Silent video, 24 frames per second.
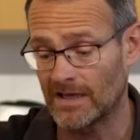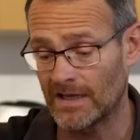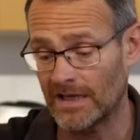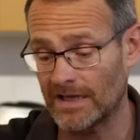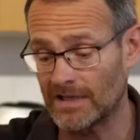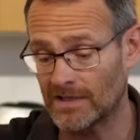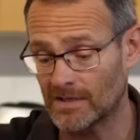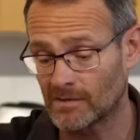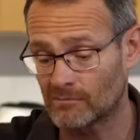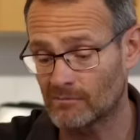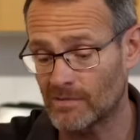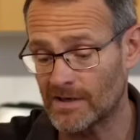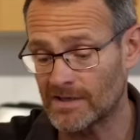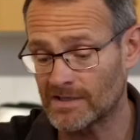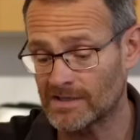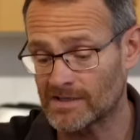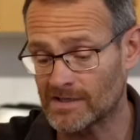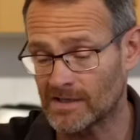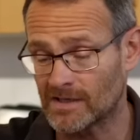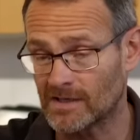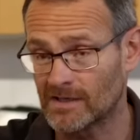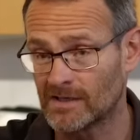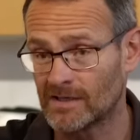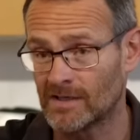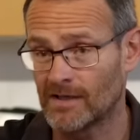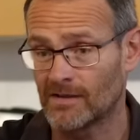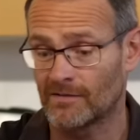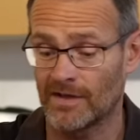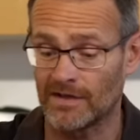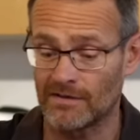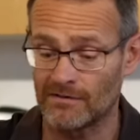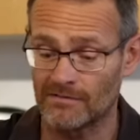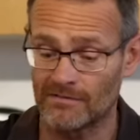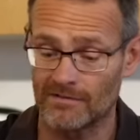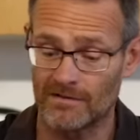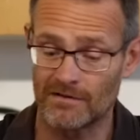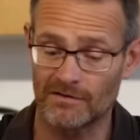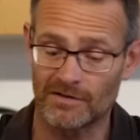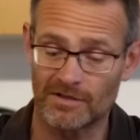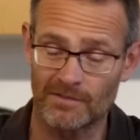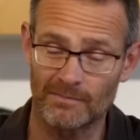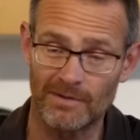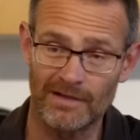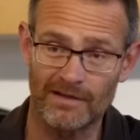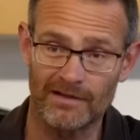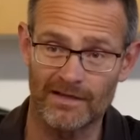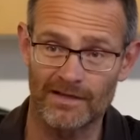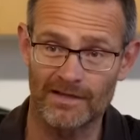in the winter, then you
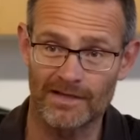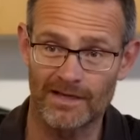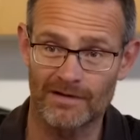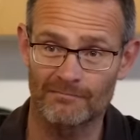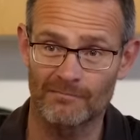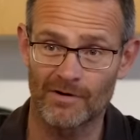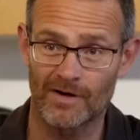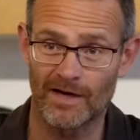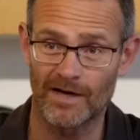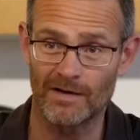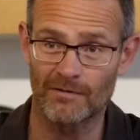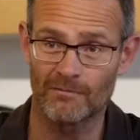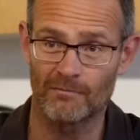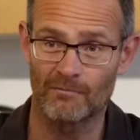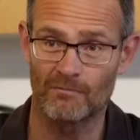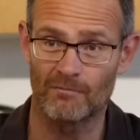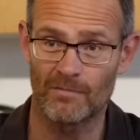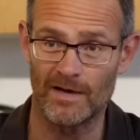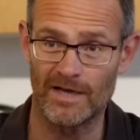should be thinking, right,